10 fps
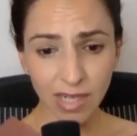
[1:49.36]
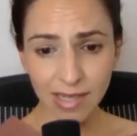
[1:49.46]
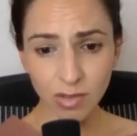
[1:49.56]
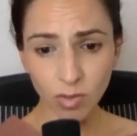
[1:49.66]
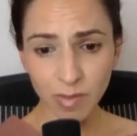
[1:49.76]
as
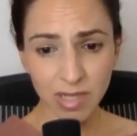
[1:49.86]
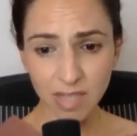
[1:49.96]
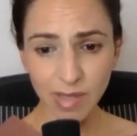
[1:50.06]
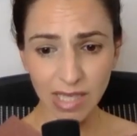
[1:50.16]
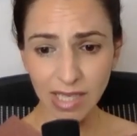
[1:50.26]
a woman, to
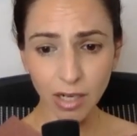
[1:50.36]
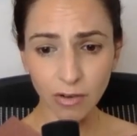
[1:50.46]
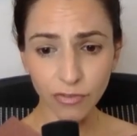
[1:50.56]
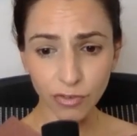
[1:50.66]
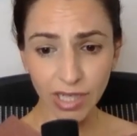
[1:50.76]
be ego
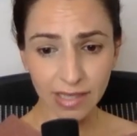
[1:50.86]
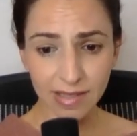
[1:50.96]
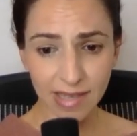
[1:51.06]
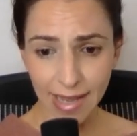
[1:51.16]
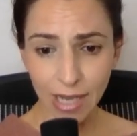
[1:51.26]
free and
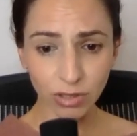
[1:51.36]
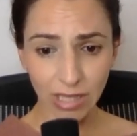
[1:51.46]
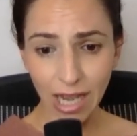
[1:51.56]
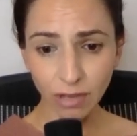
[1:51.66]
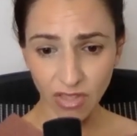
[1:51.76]
say out
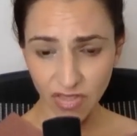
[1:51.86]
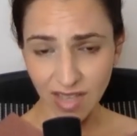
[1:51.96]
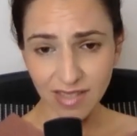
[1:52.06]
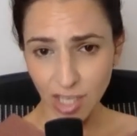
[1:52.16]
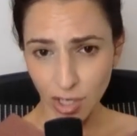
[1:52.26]
loud the
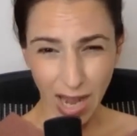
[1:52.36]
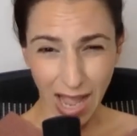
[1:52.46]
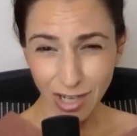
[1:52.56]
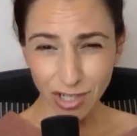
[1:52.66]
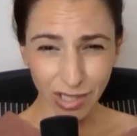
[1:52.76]
things that you're
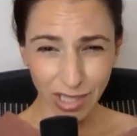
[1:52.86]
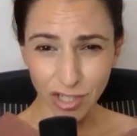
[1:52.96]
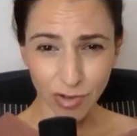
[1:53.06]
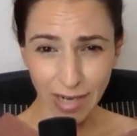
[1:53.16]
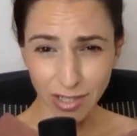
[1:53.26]
actually
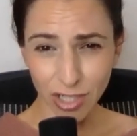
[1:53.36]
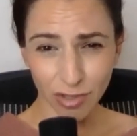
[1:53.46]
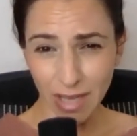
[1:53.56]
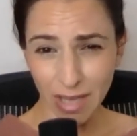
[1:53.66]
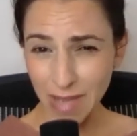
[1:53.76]
attracted to
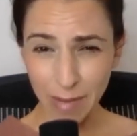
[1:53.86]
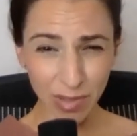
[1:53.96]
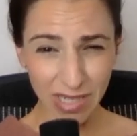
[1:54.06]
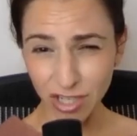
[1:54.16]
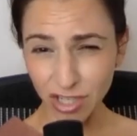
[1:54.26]
that may
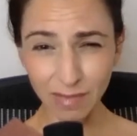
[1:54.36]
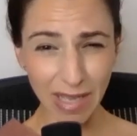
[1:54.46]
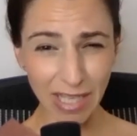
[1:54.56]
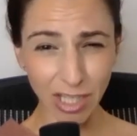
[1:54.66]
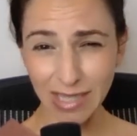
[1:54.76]
potentially
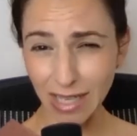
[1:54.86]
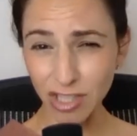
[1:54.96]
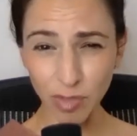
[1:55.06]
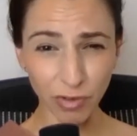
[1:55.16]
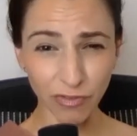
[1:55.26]
make you sound
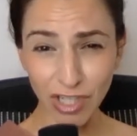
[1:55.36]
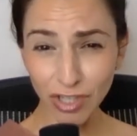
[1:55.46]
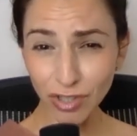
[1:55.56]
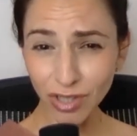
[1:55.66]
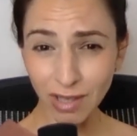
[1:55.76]

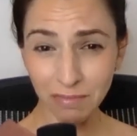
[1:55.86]
superficial,